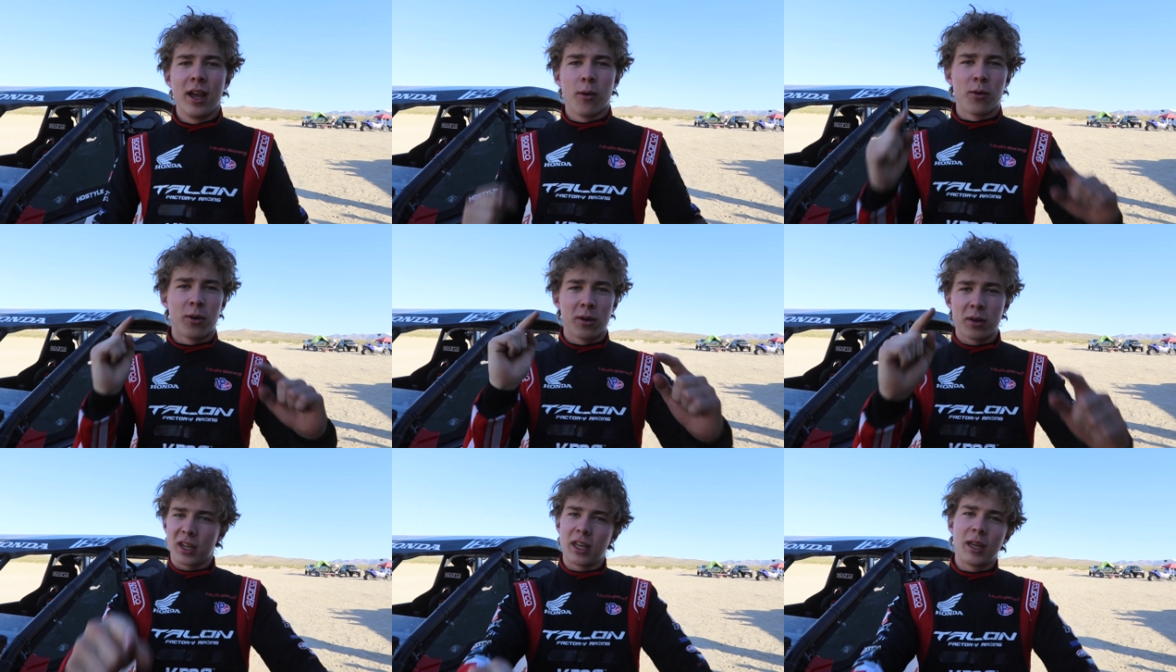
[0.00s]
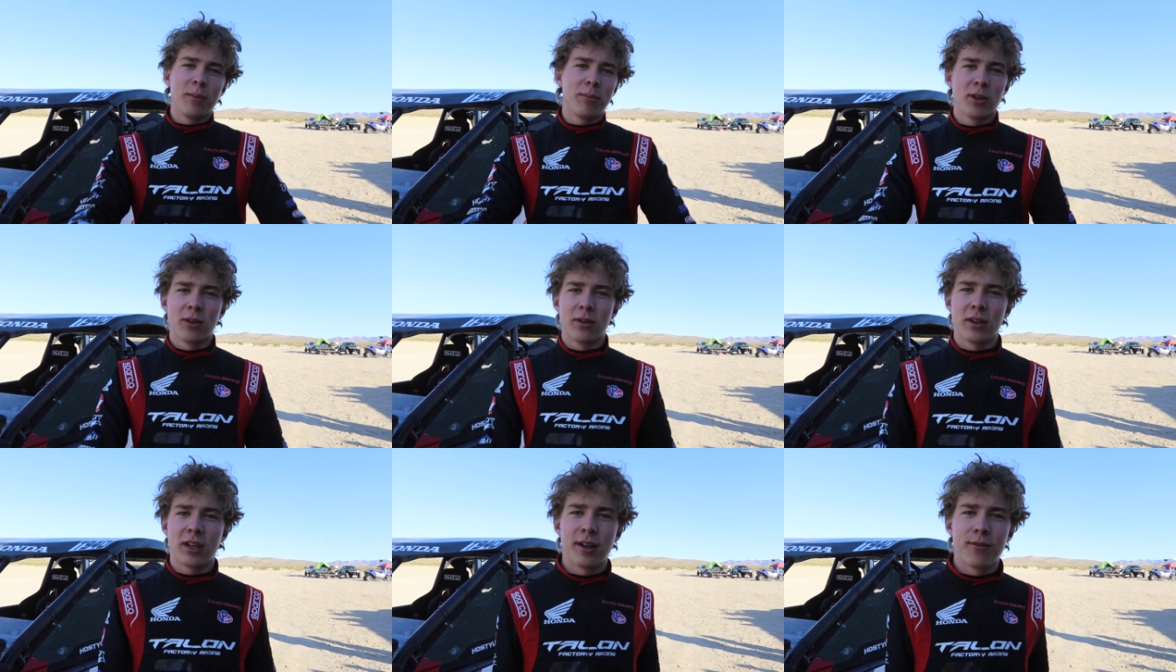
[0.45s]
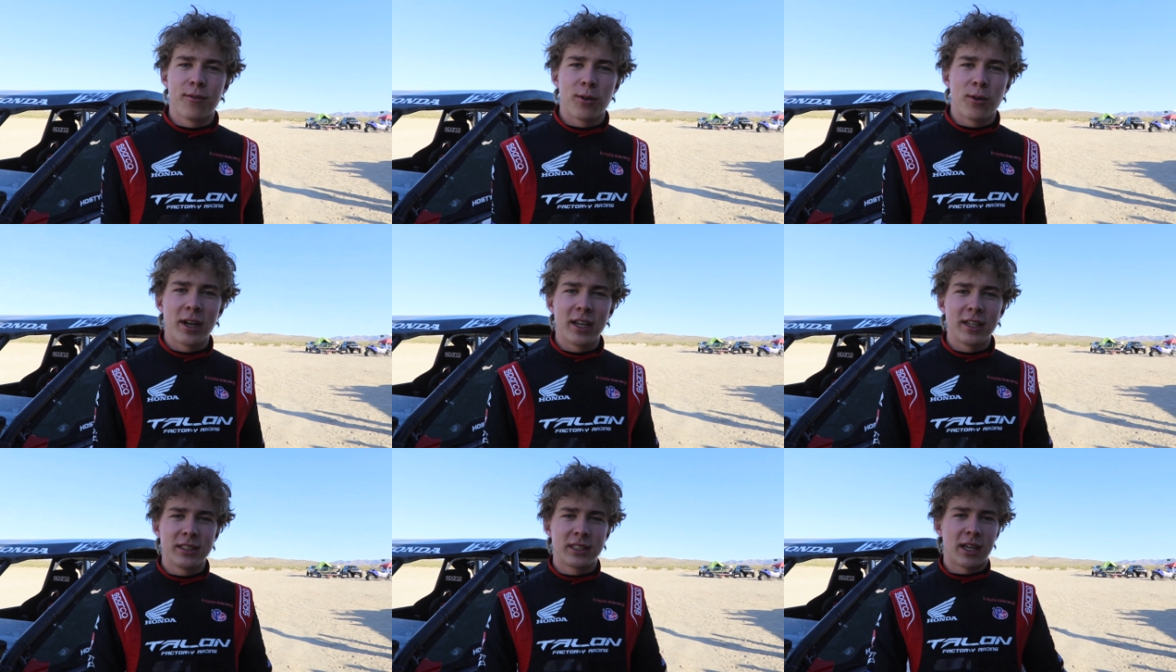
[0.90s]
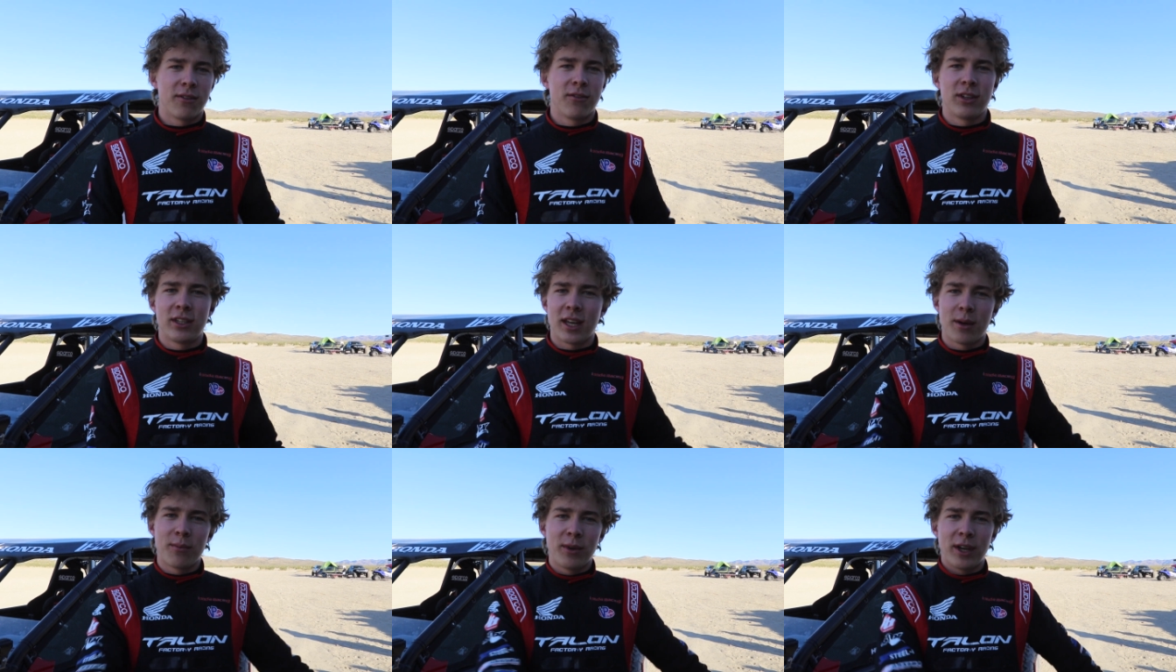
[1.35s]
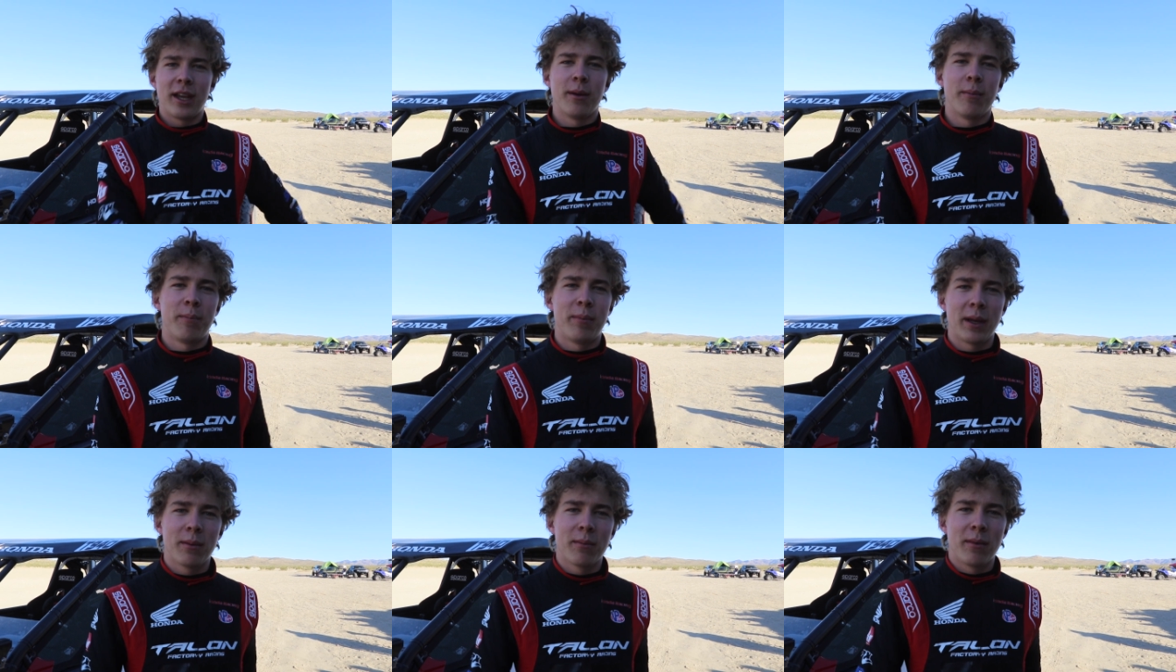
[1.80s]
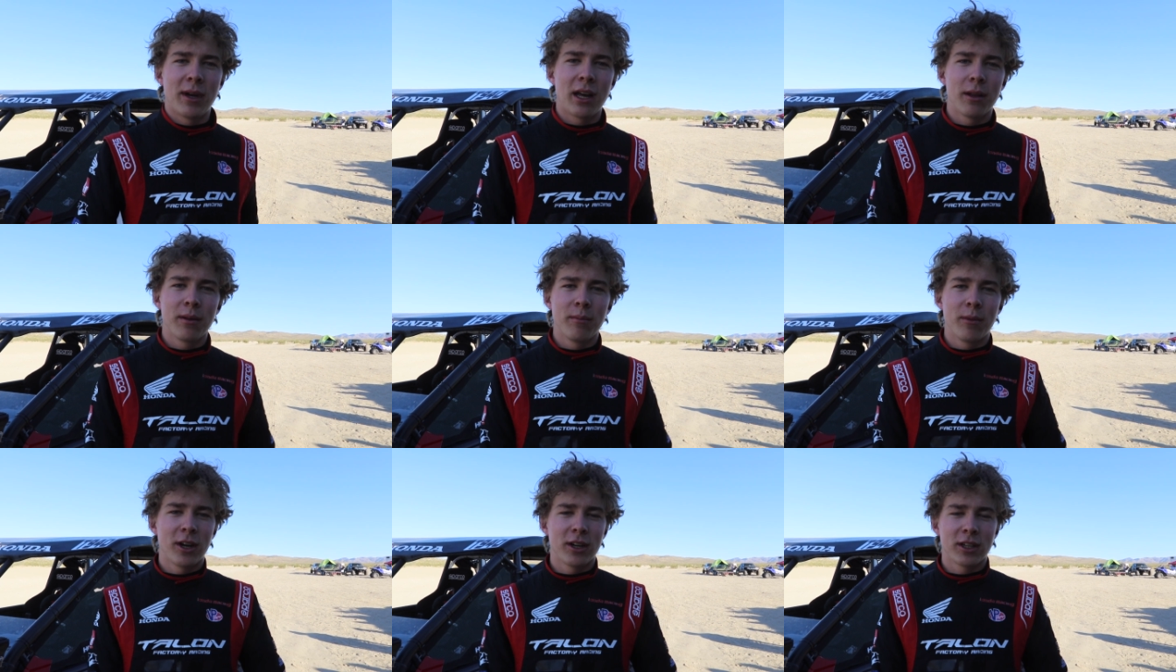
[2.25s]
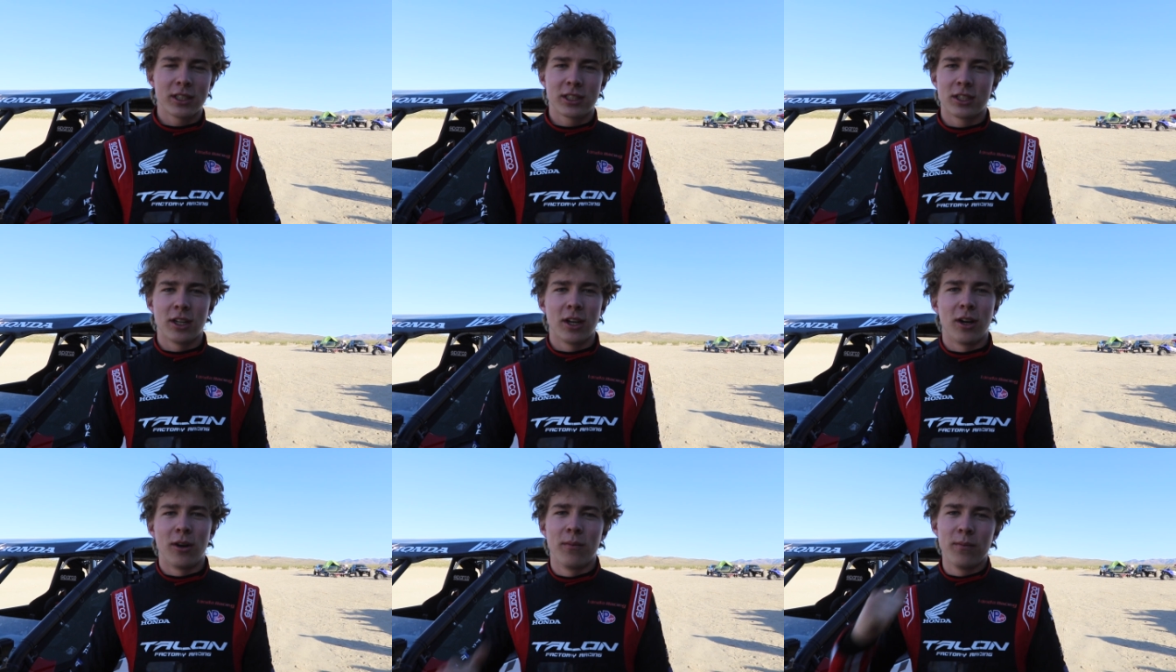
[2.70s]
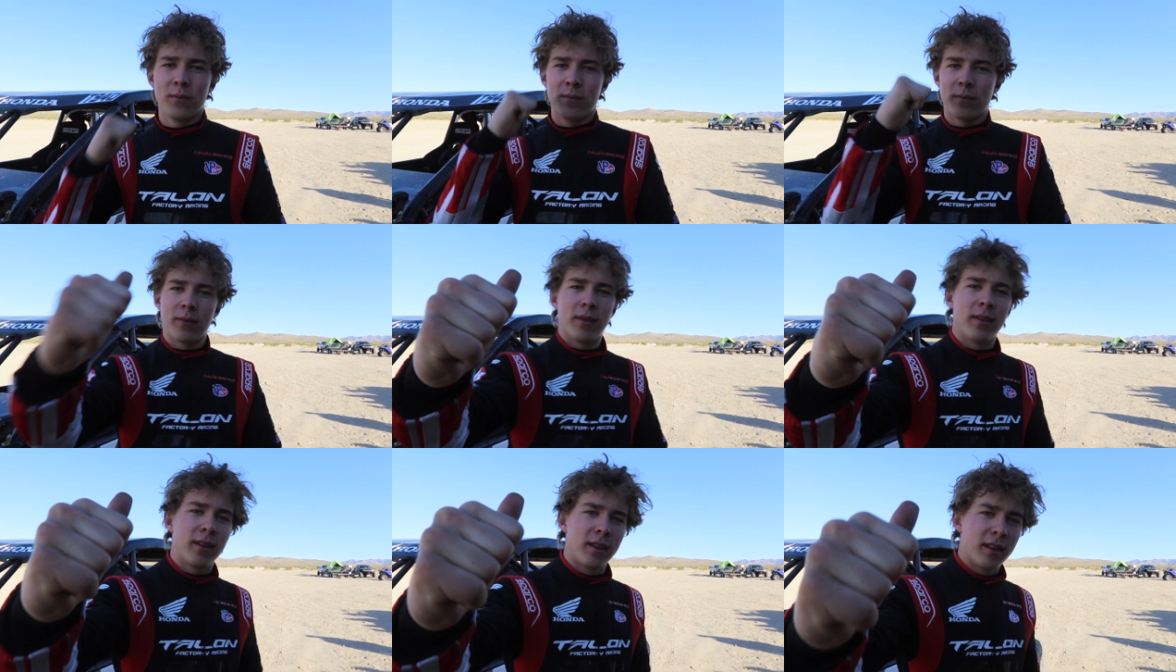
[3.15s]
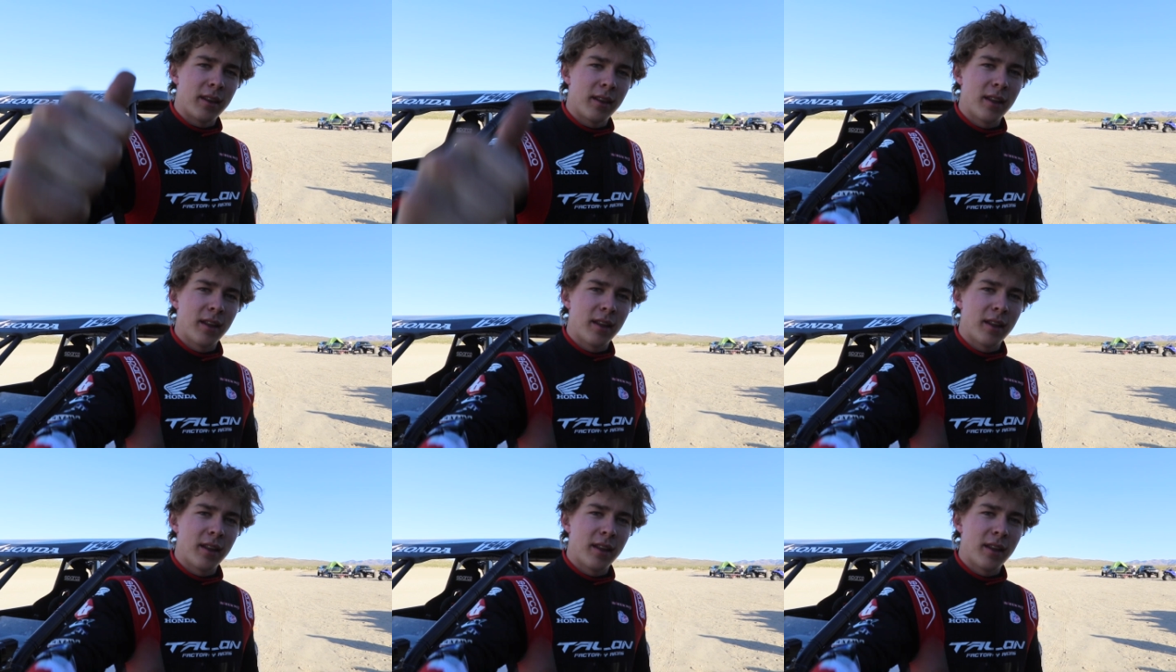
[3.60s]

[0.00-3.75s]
We're gonna keep doing giveaways every time we hit big mile marks, so.